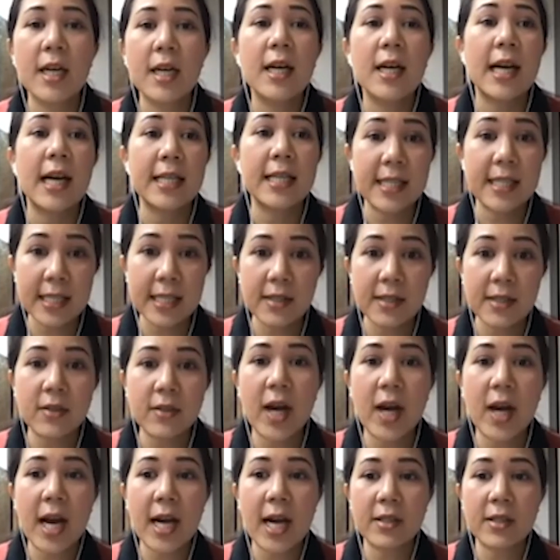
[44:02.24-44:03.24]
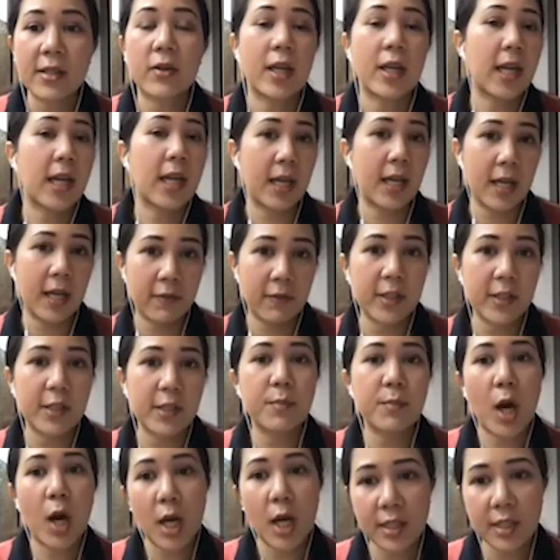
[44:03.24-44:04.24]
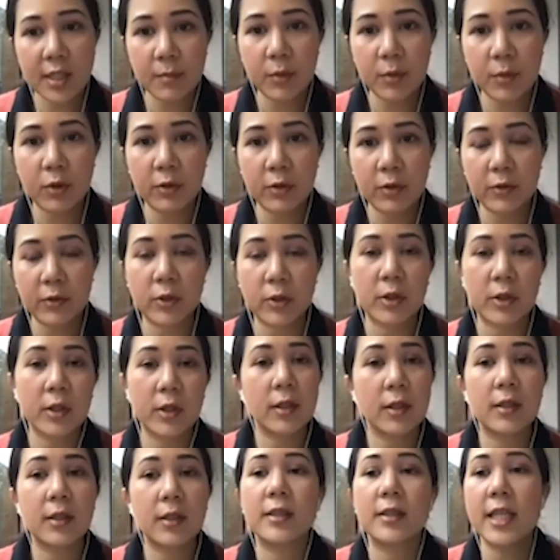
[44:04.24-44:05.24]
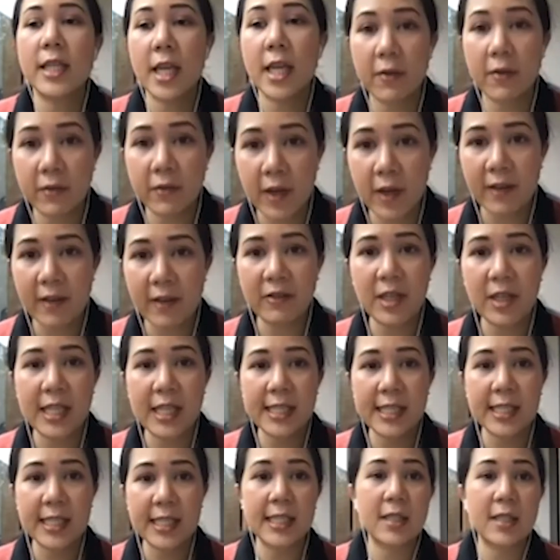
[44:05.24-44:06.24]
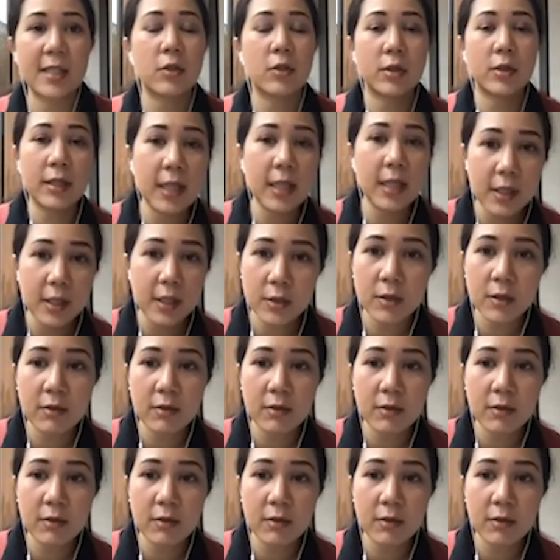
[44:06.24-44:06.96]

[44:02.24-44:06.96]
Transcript: and just to ask, okay, if it's possible for tier five visas or tier two